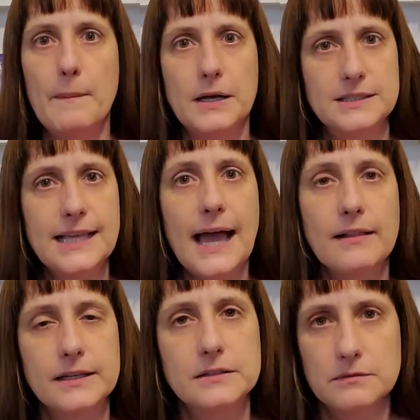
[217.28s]

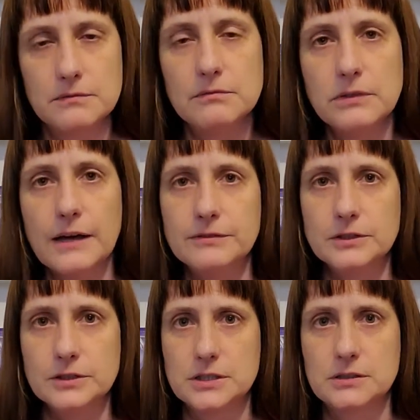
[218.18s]
salad
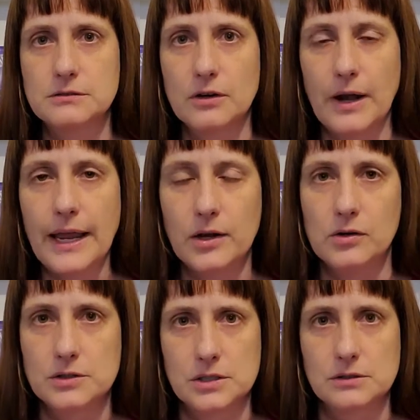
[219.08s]
lovers or
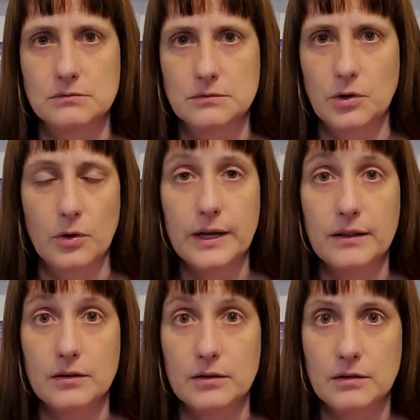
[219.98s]
haters, or either.